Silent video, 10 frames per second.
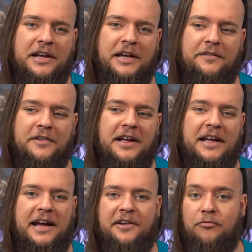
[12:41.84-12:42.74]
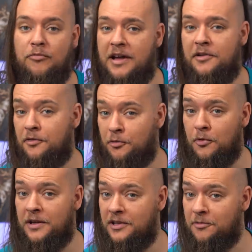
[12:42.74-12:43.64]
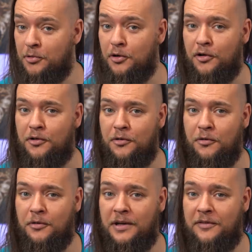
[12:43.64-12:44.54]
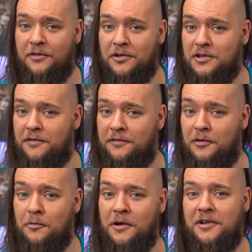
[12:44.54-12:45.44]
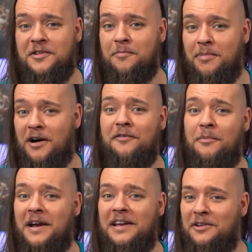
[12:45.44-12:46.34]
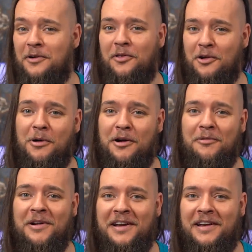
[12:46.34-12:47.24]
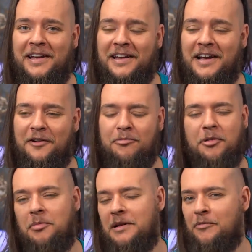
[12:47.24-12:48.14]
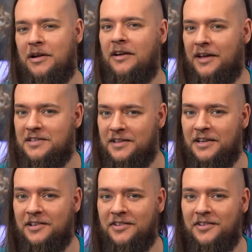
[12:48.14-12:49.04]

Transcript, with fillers: If Nate had read Dawkins' book, or even just a few words above where he took the quote, he'd have probably realized this.